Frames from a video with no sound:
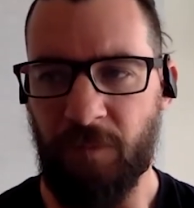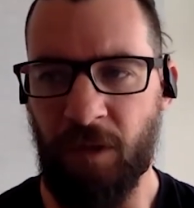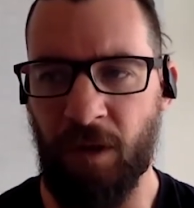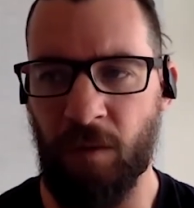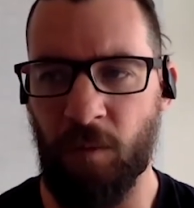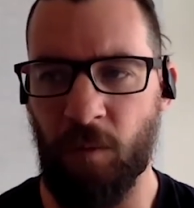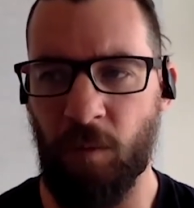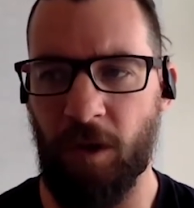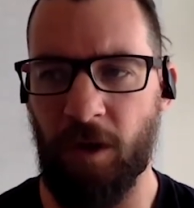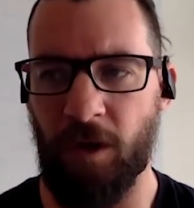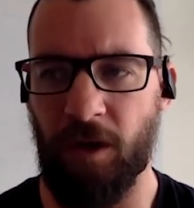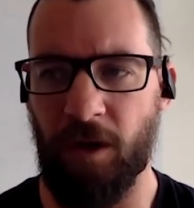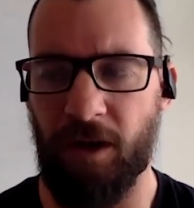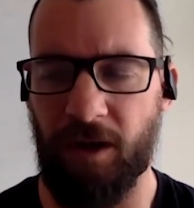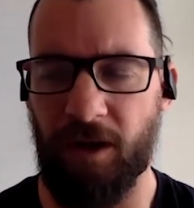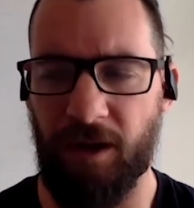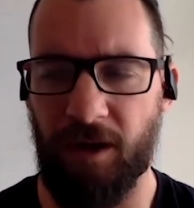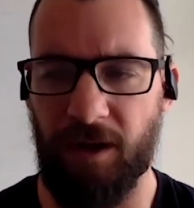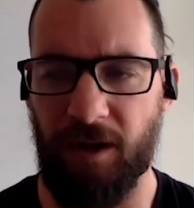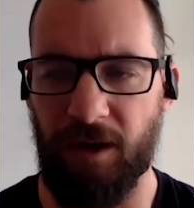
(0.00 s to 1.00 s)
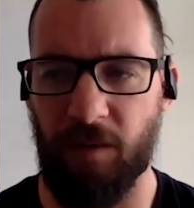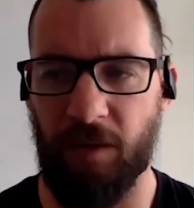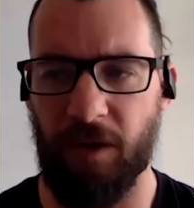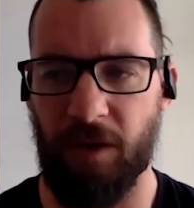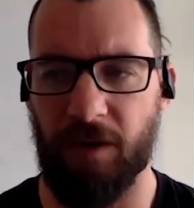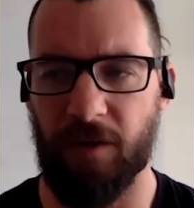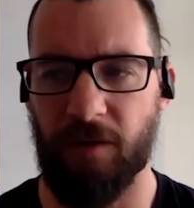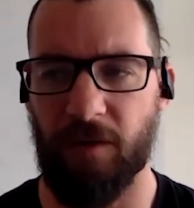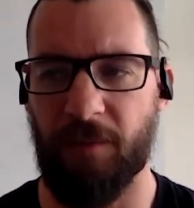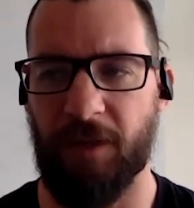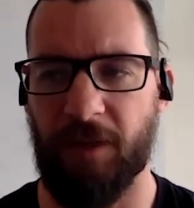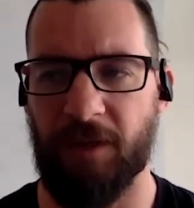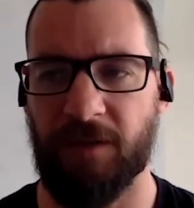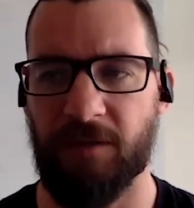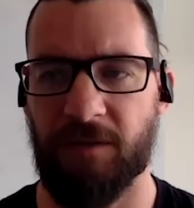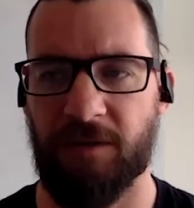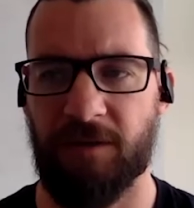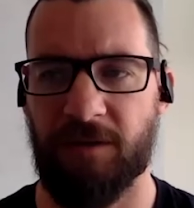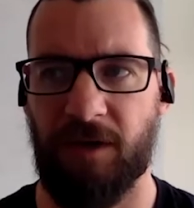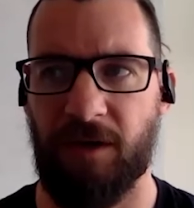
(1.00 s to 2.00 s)
and when I uh, when I got back to
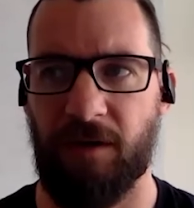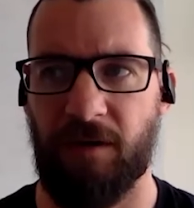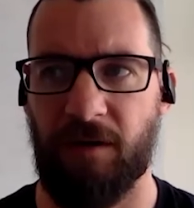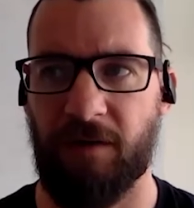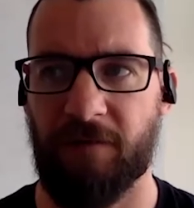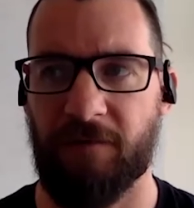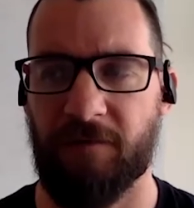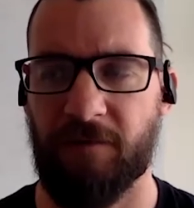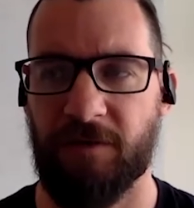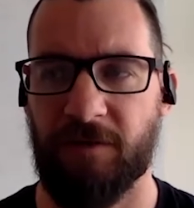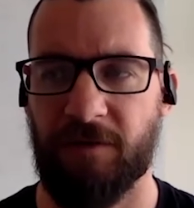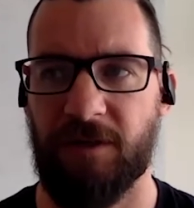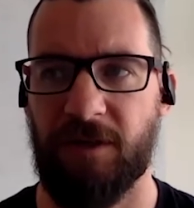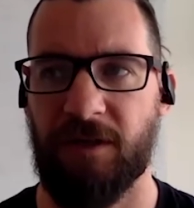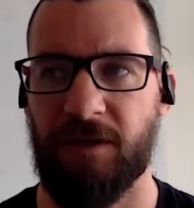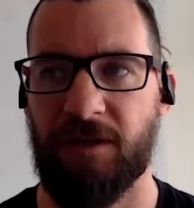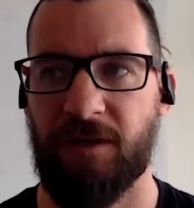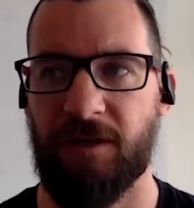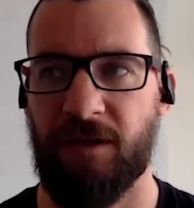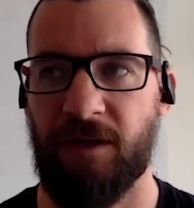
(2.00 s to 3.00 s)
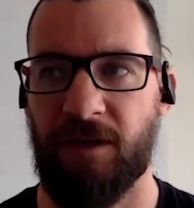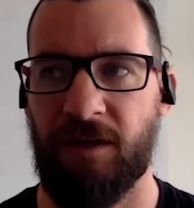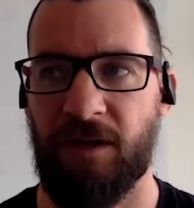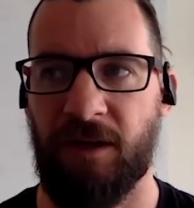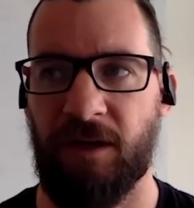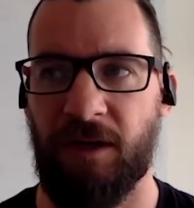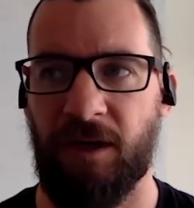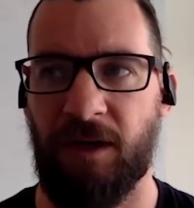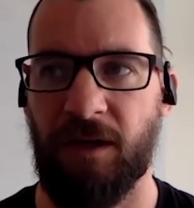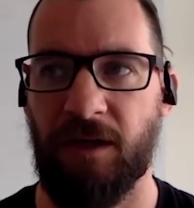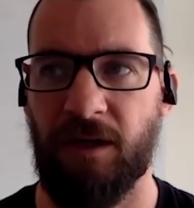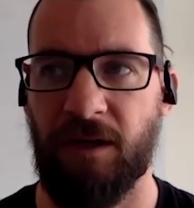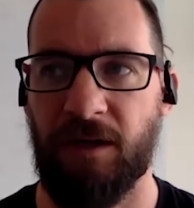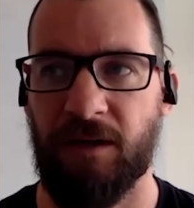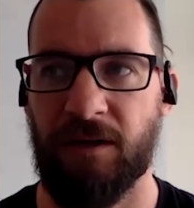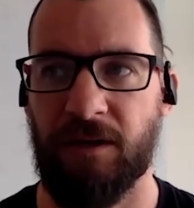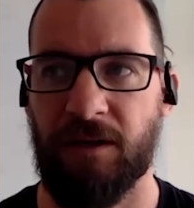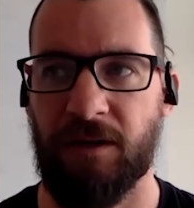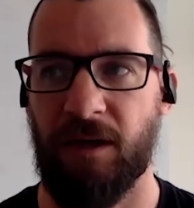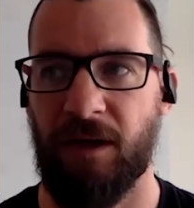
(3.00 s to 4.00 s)
Australia after a stint in in
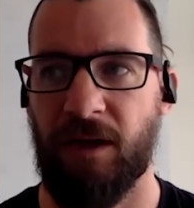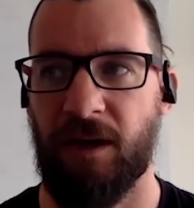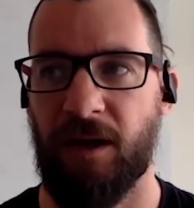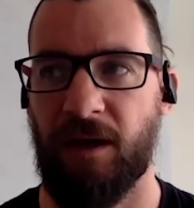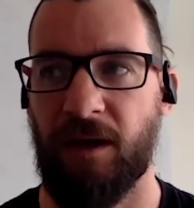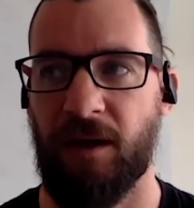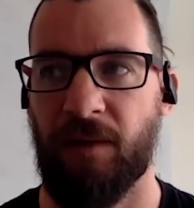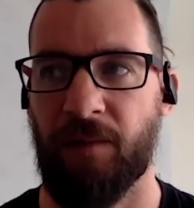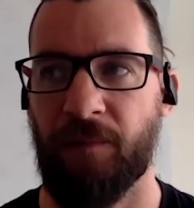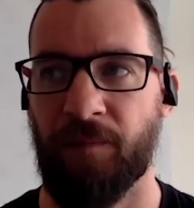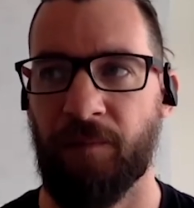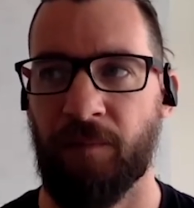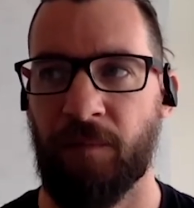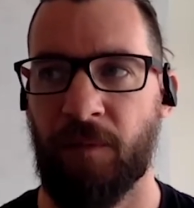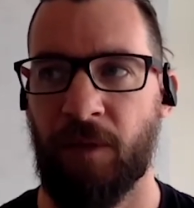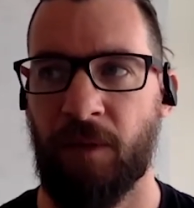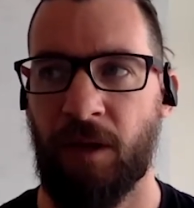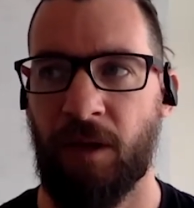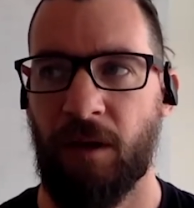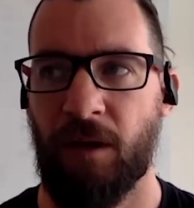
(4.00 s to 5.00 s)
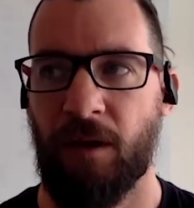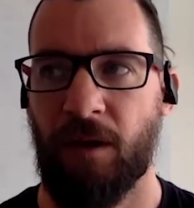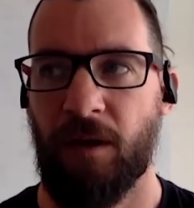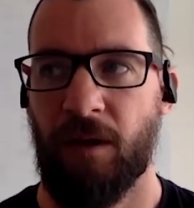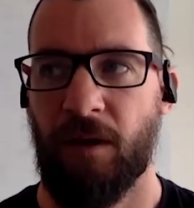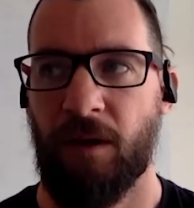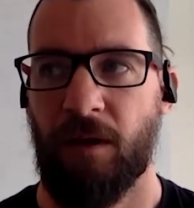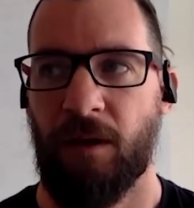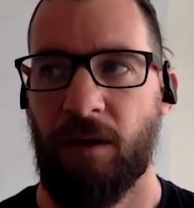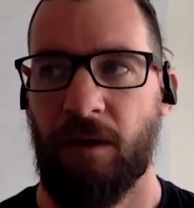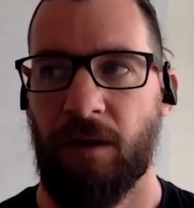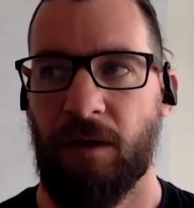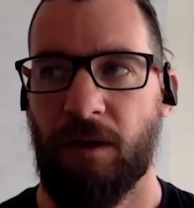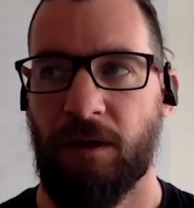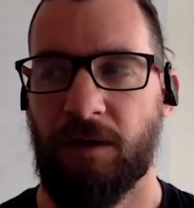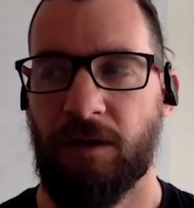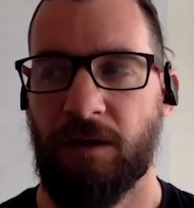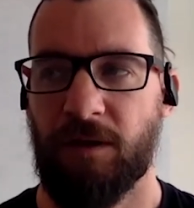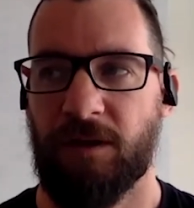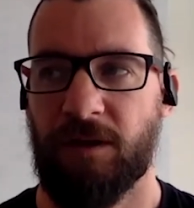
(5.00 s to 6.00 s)
England, I um,
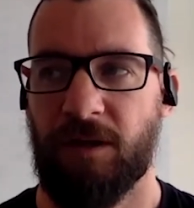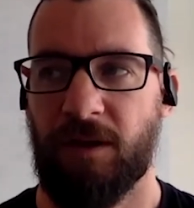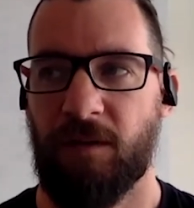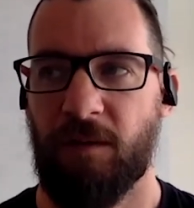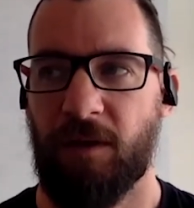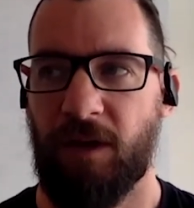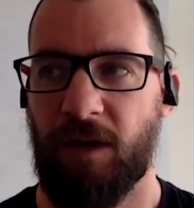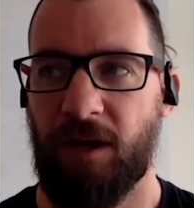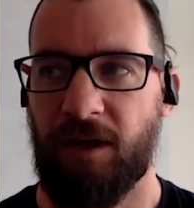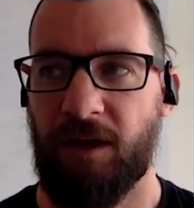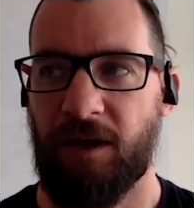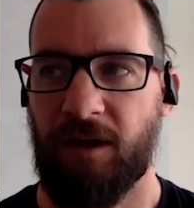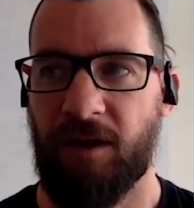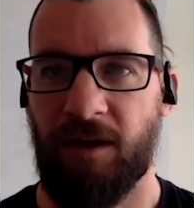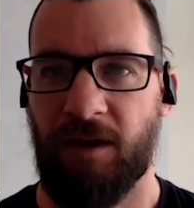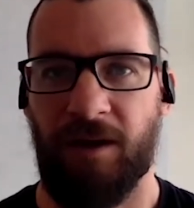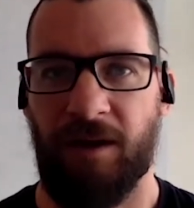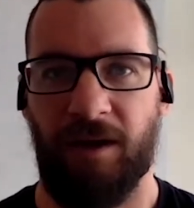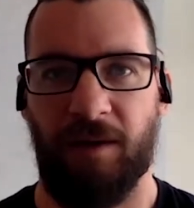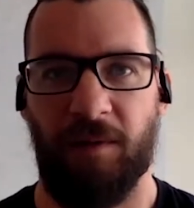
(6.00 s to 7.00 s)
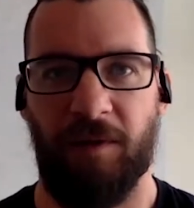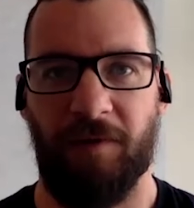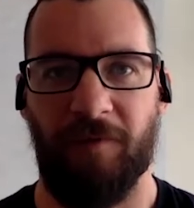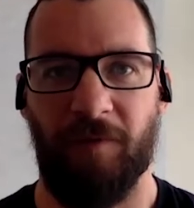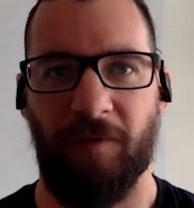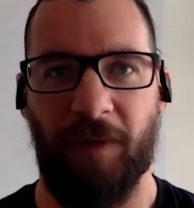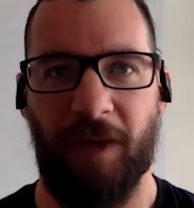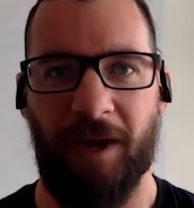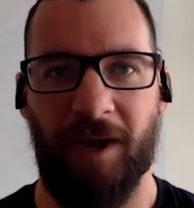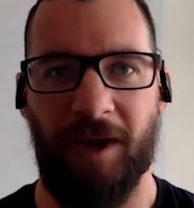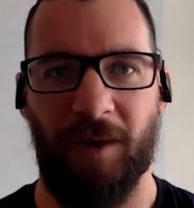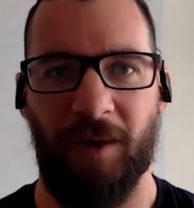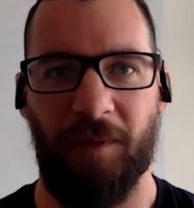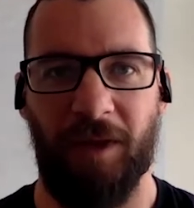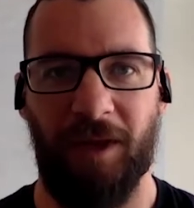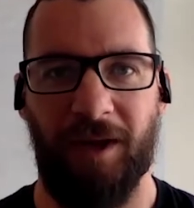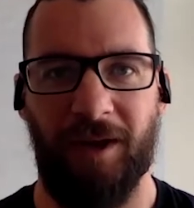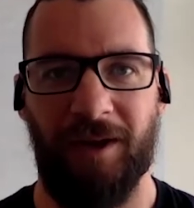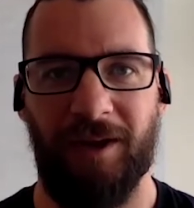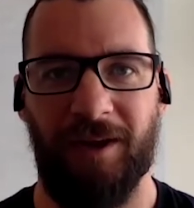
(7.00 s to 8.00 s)
sort of said, well, I need a, I need a bit of a backup
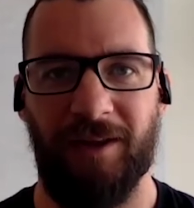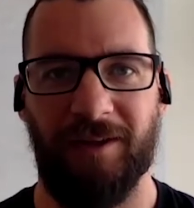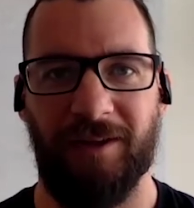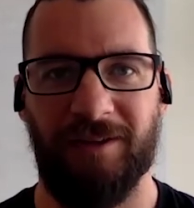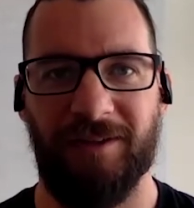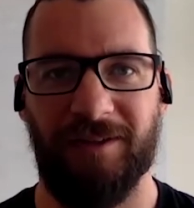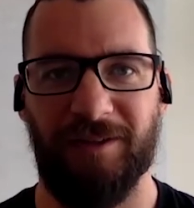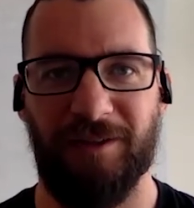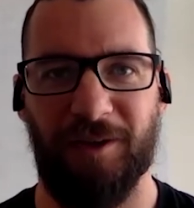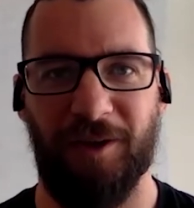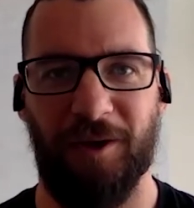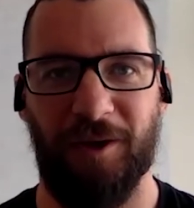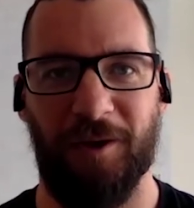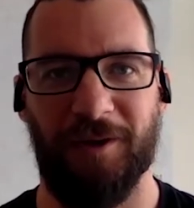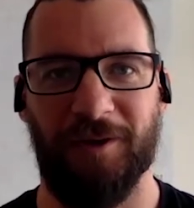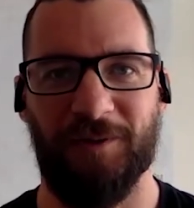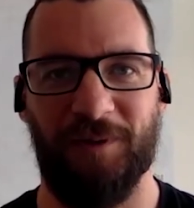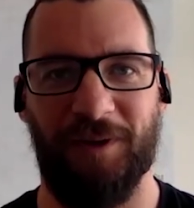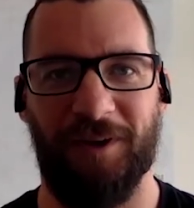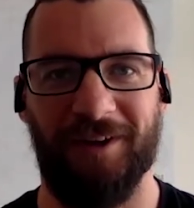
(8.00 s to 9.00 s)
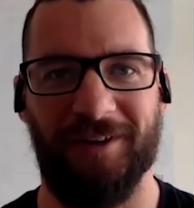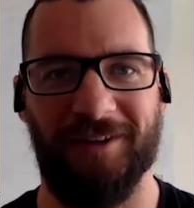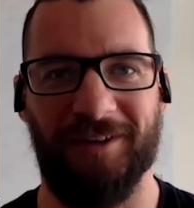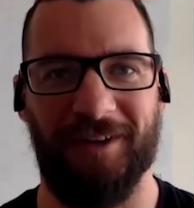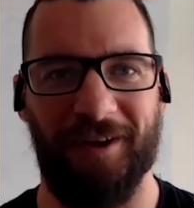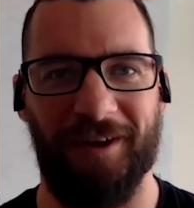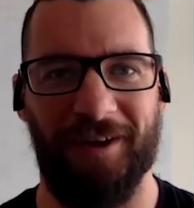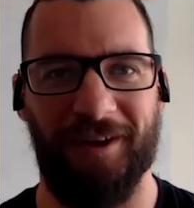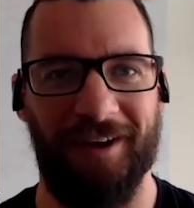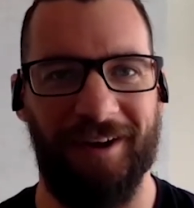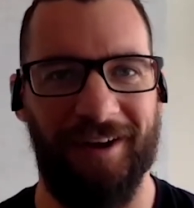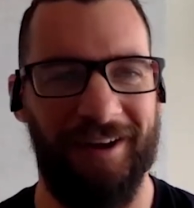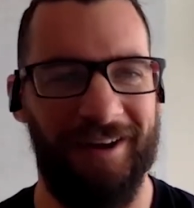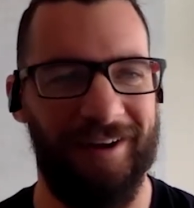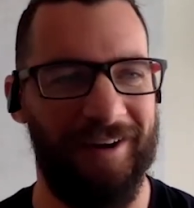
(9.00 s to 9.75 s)
plan here. This isn't going as well as I, had